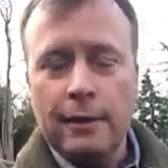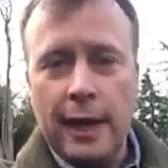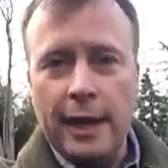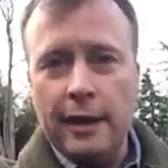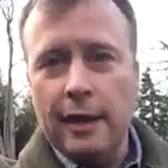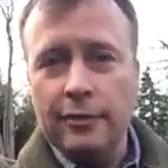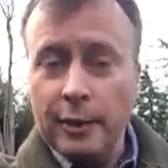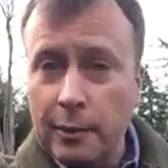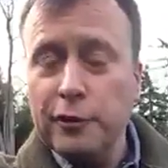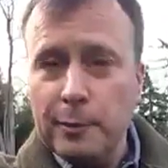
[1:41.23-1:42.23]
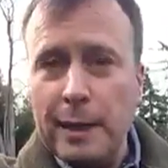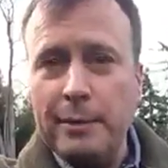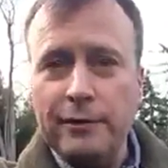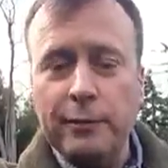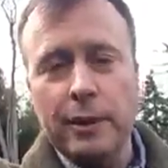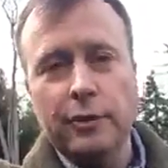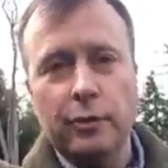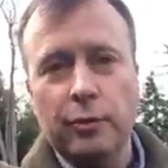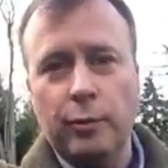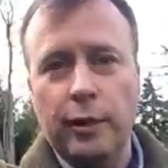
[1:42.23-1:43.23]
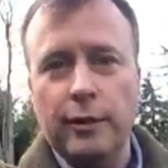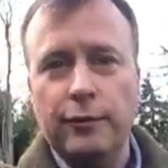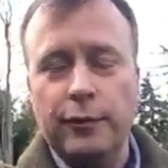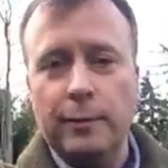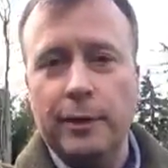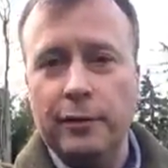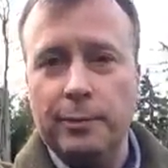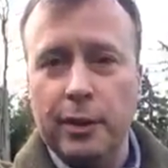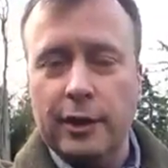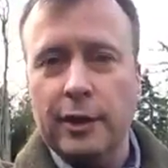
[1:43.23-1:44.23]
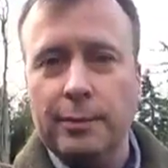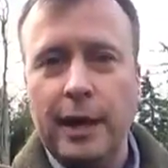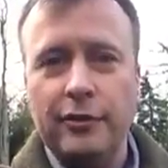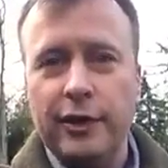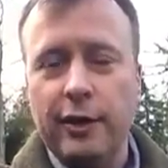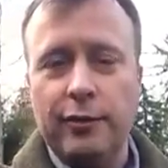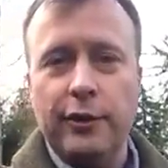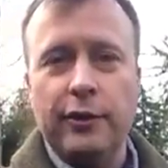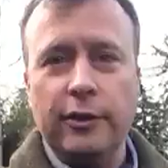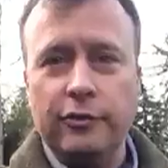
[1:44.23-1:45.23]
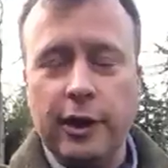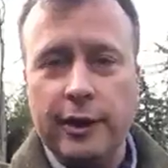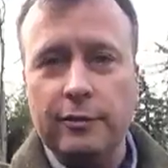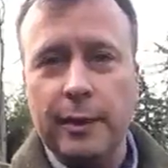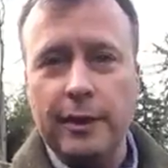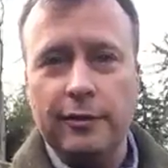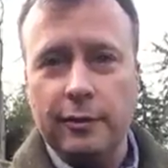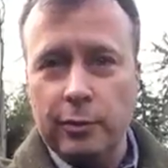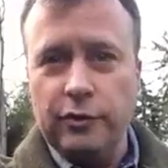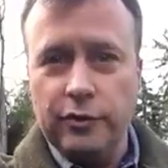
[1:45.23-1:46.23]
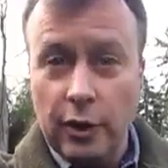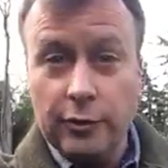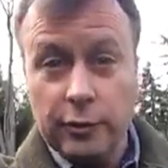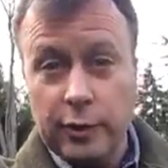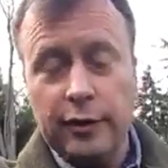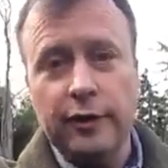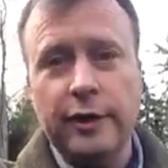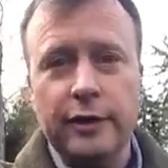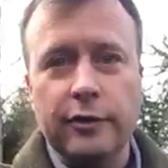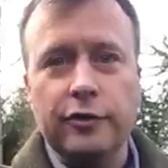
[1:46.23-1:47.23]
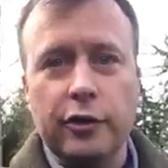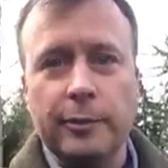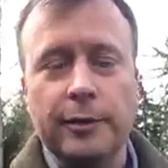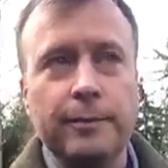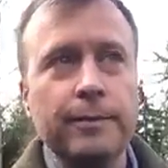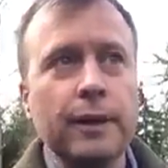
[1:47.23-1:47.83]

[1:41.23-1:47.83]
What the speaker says: that some of you may be familiar with from his book, Applied Channel Theory in Chinese Medicine, which is also translated into German.